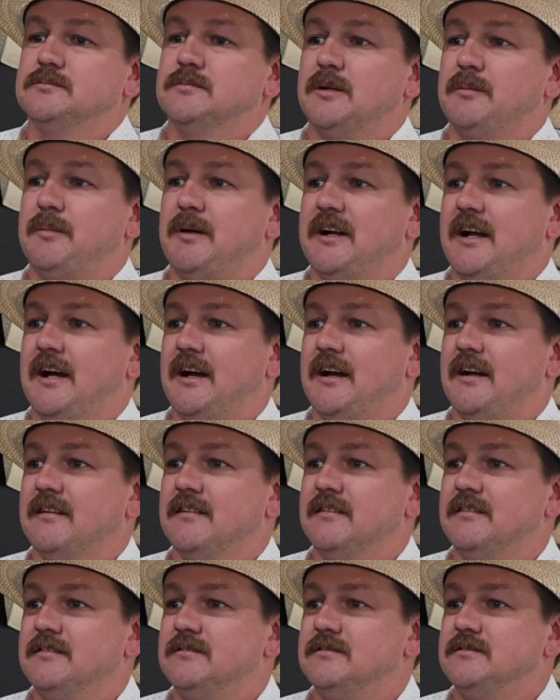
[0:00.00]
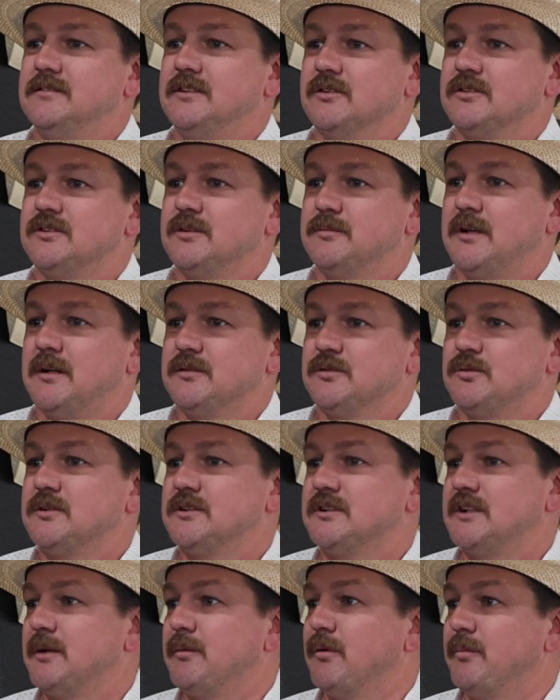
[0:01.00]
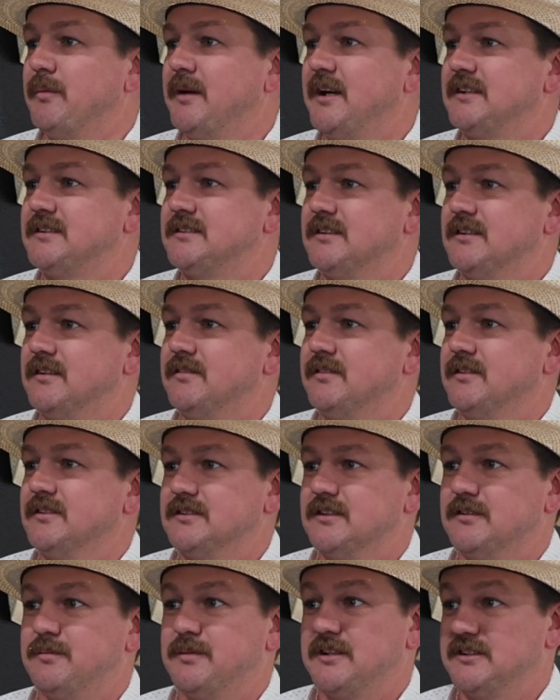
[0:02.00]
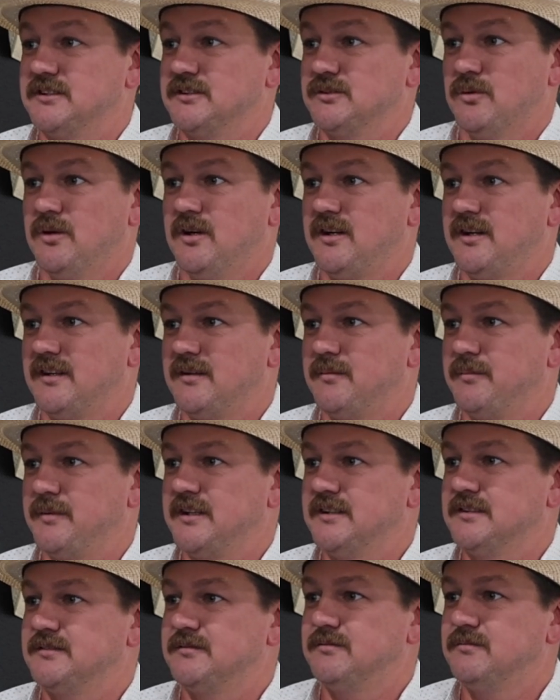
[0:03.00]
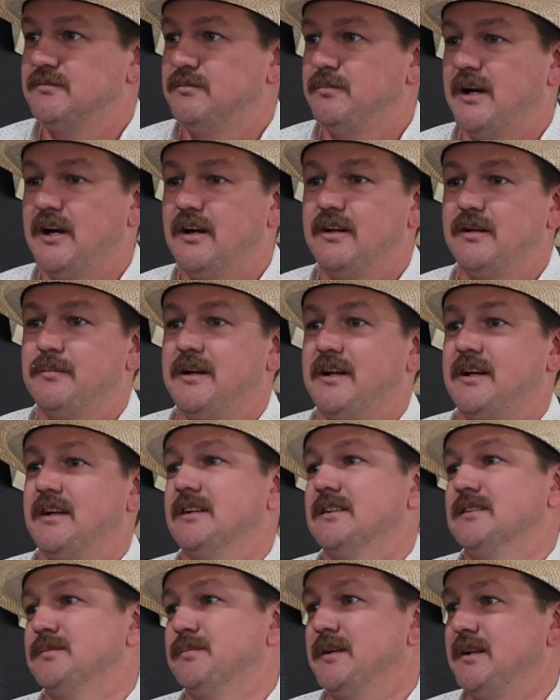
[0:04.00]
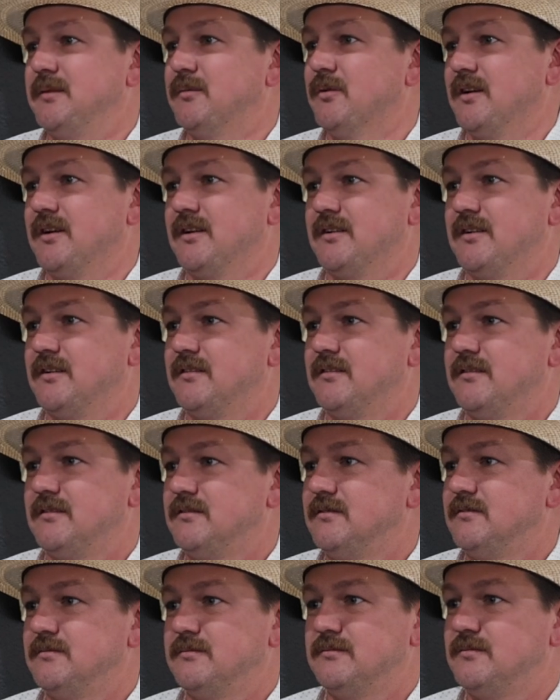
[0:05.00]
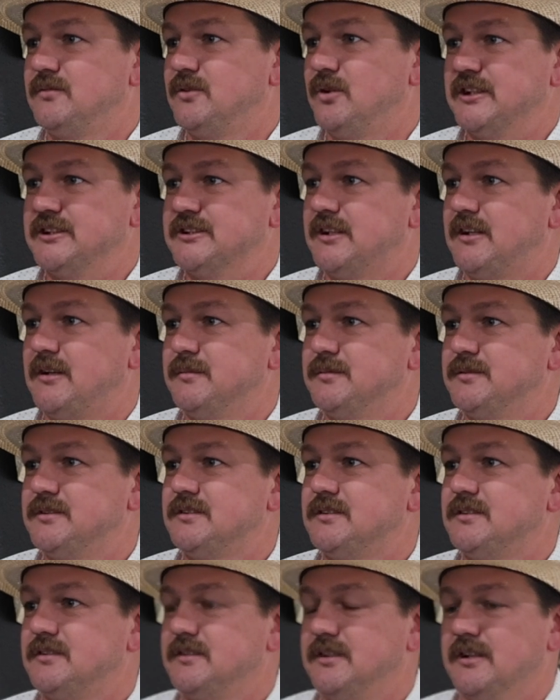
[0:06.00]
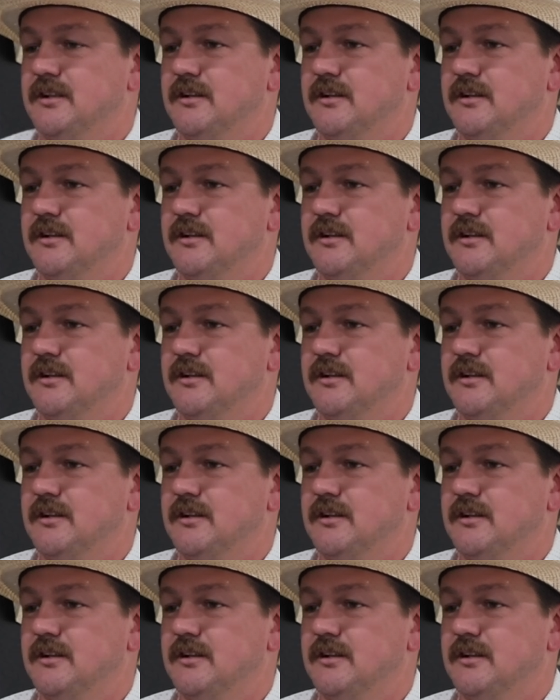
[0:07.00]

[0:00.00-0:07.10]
But my dad, sometimes wasn't able to make stuff because he's working. I mean, he's barely making ends meet working 3 jobs,